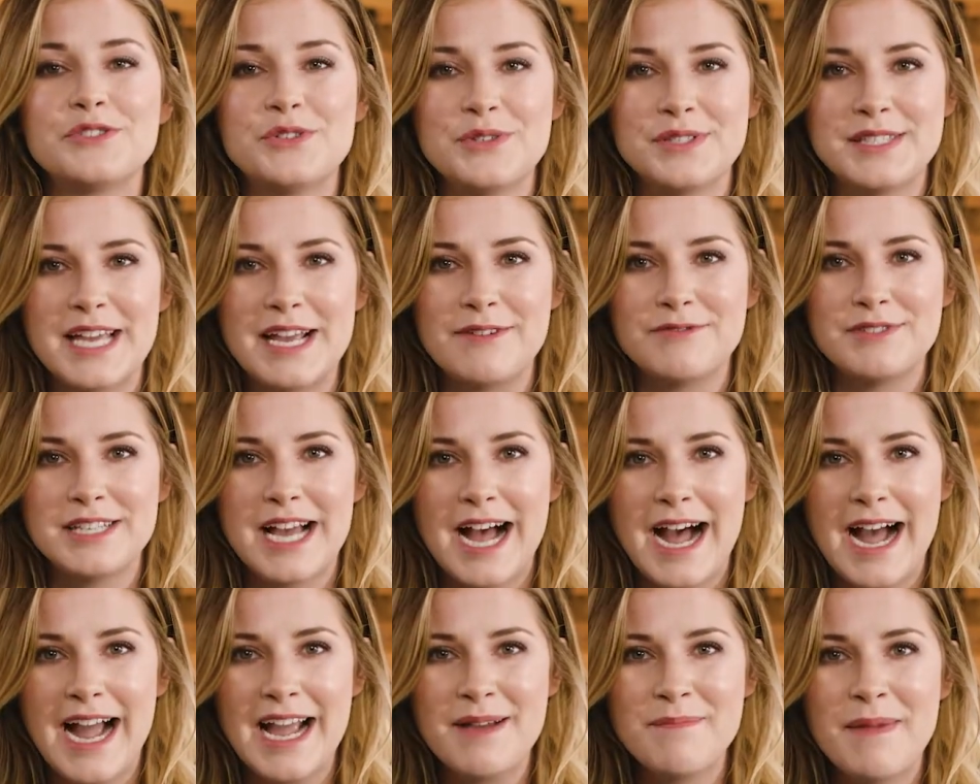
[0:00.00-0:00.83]
to save
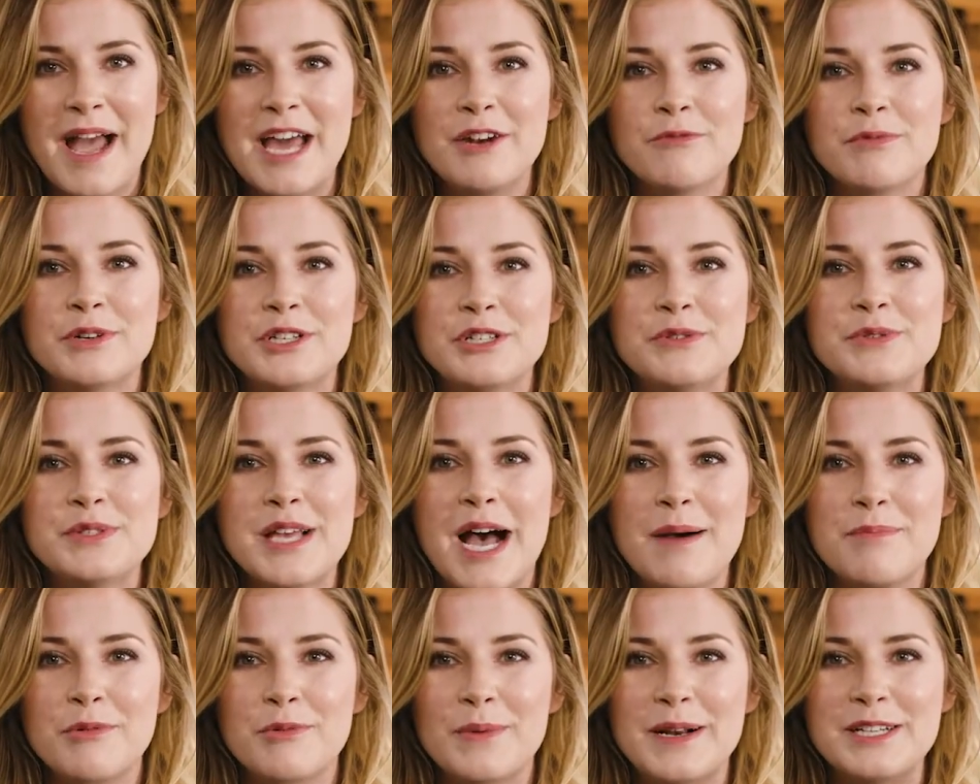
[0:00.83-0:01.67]
time and reduce
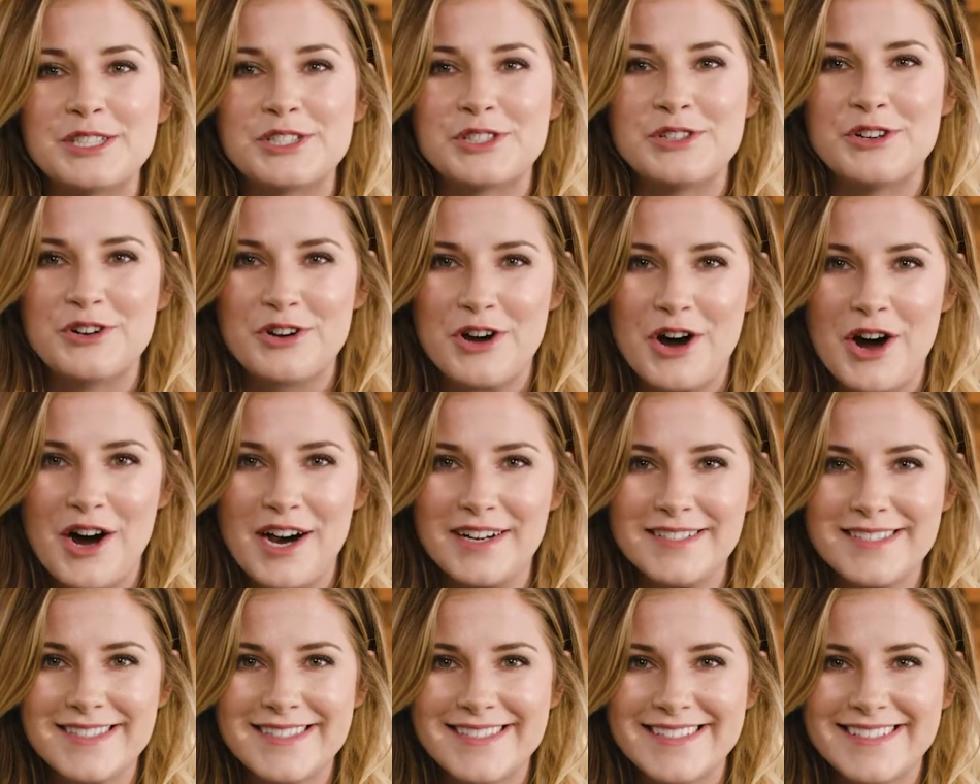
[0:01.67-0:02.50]
operational
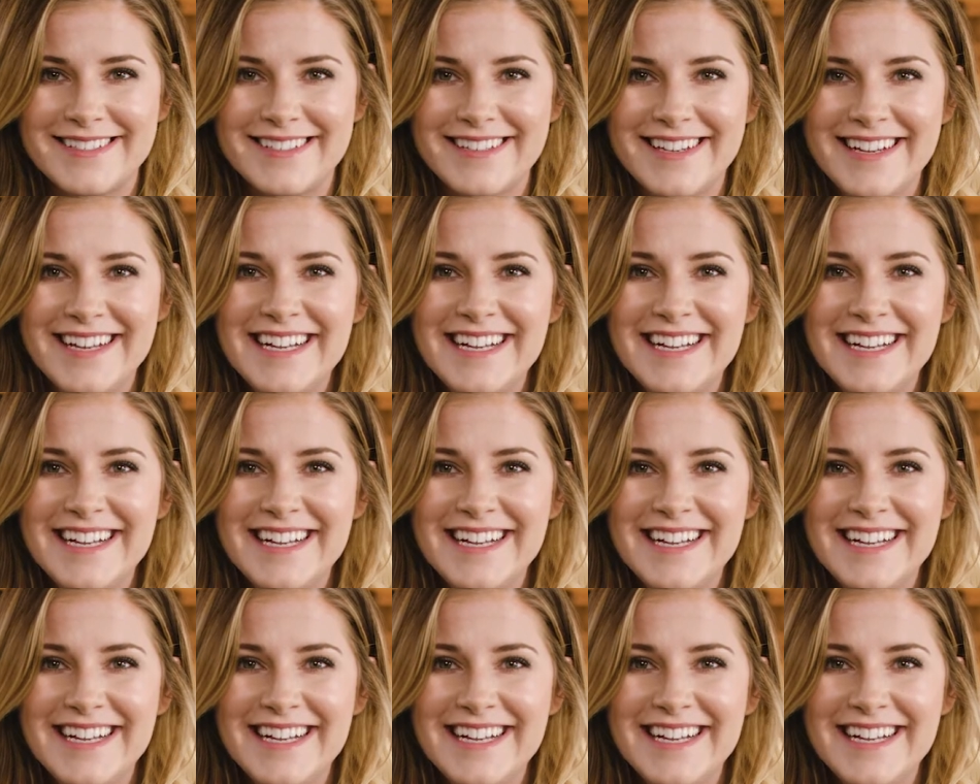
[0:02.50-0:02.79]
costs.